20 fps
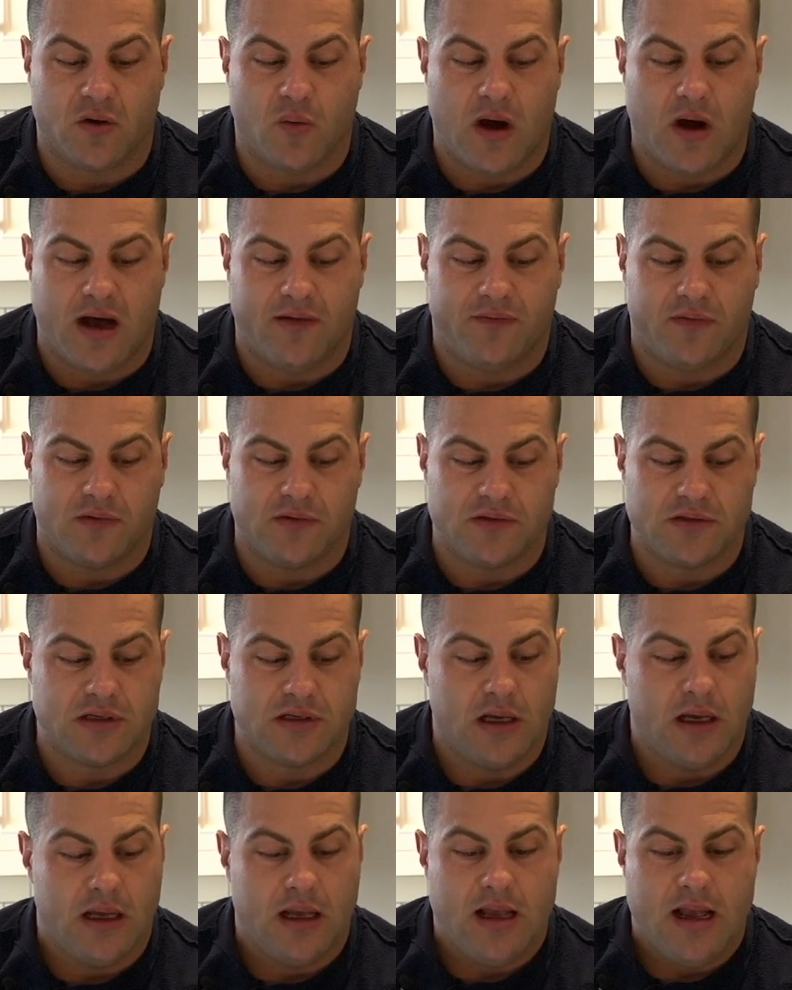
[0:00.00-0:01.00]
waffles
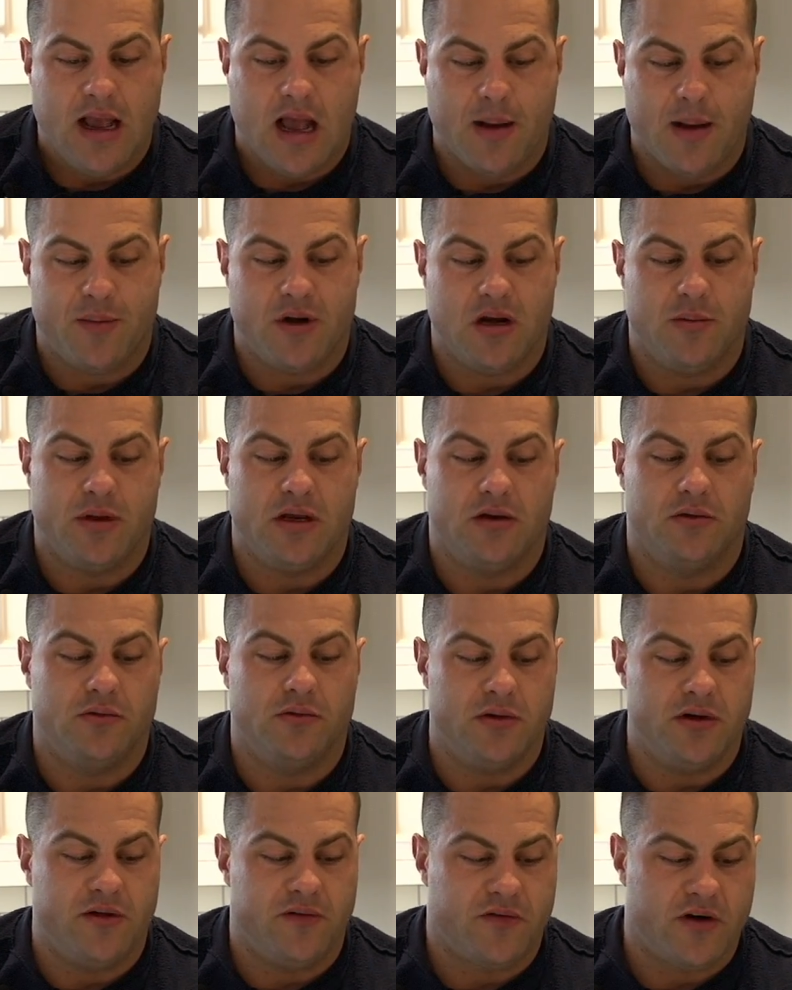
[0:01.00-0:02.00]
happen to be
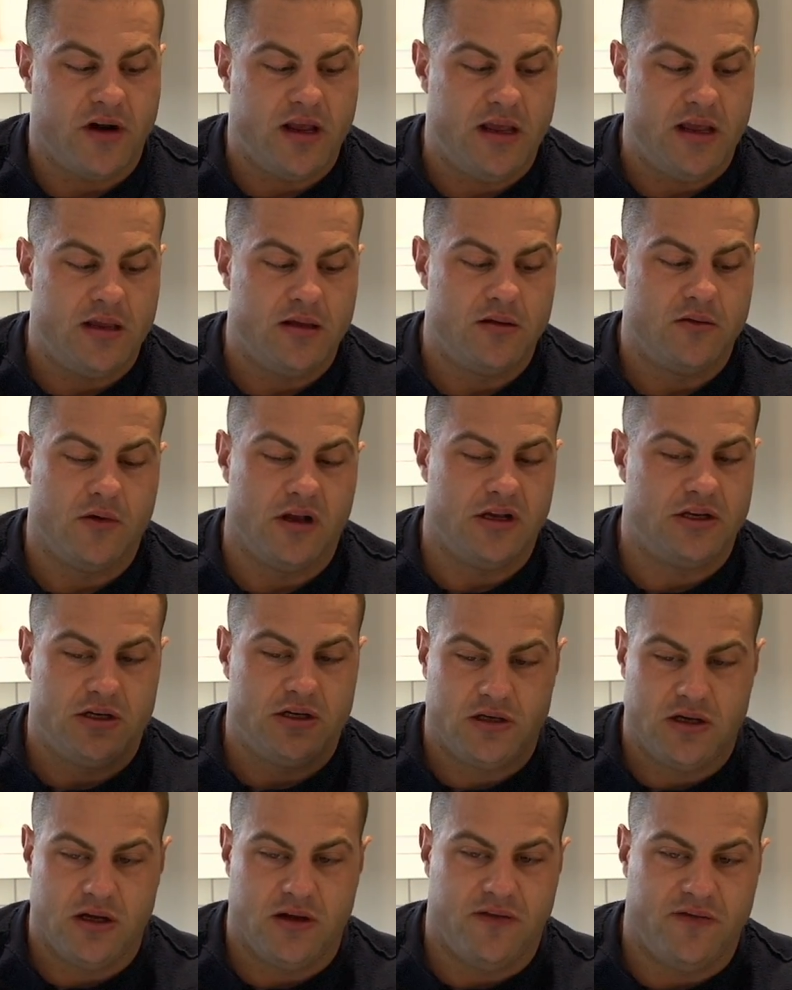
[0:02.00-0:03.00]
gluten-free,
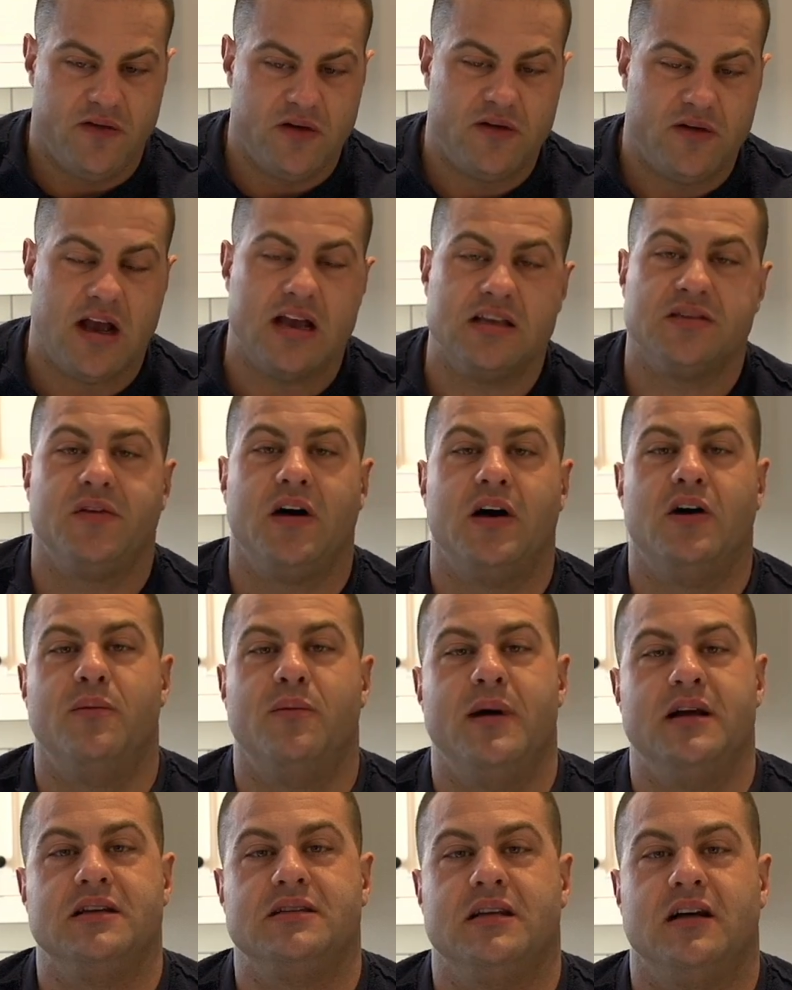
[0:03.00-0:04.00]
which if you guys follow
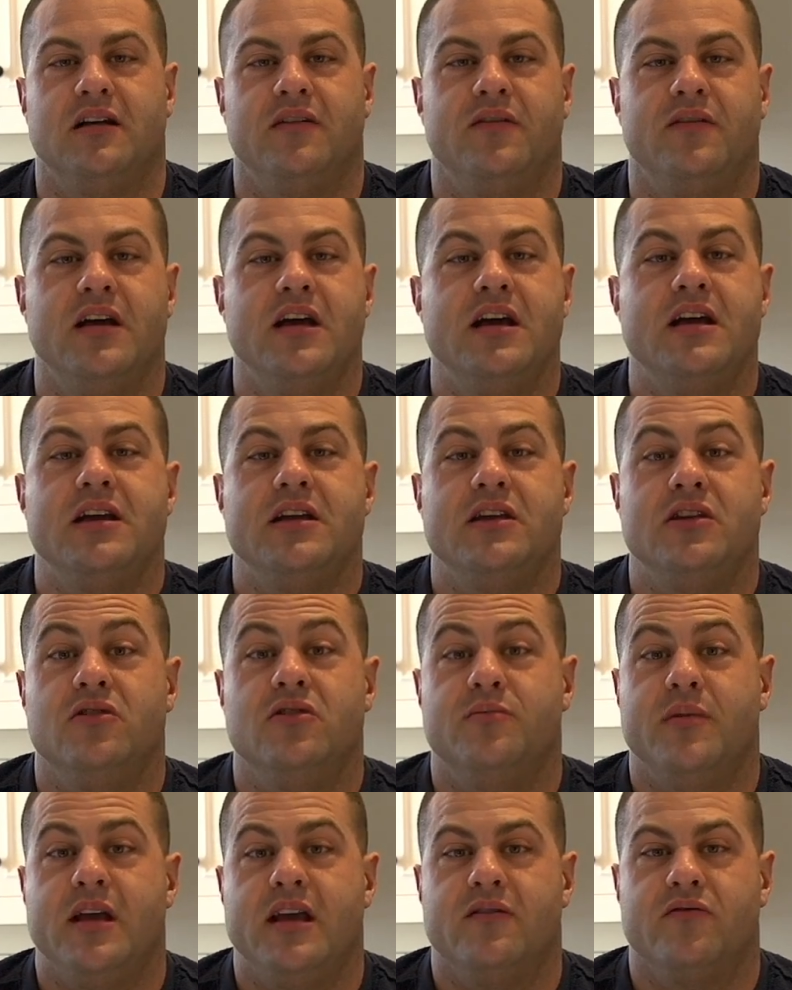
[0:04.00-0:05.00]
my stuff, you
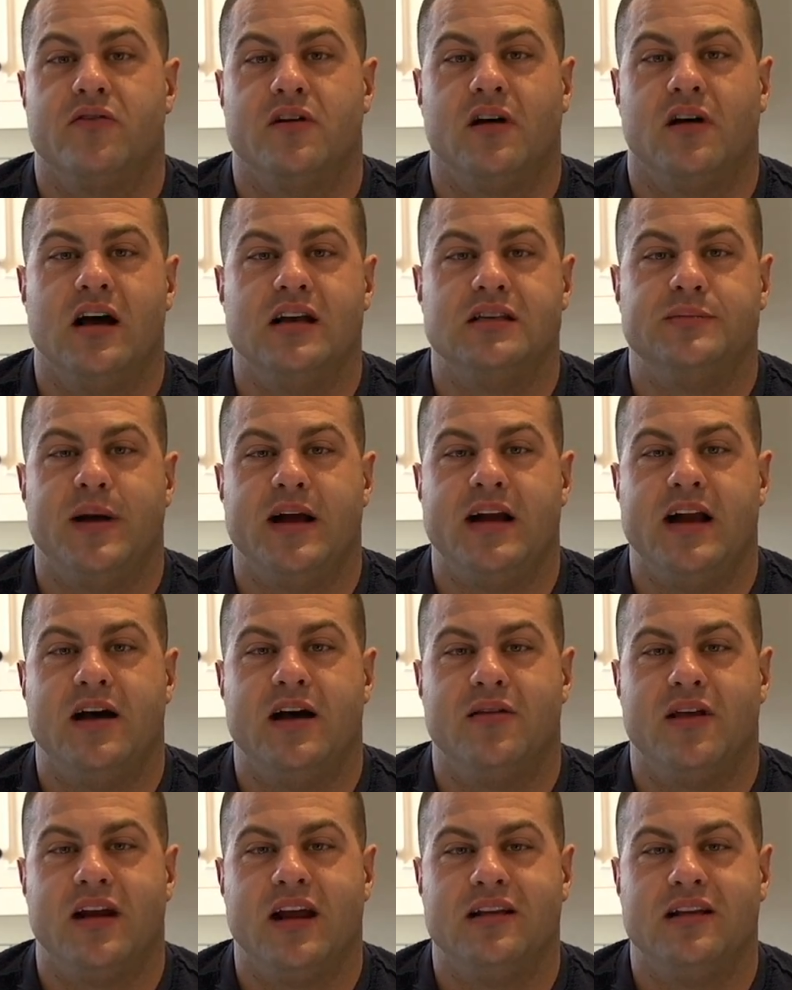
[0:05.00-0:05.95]
may have realized by now that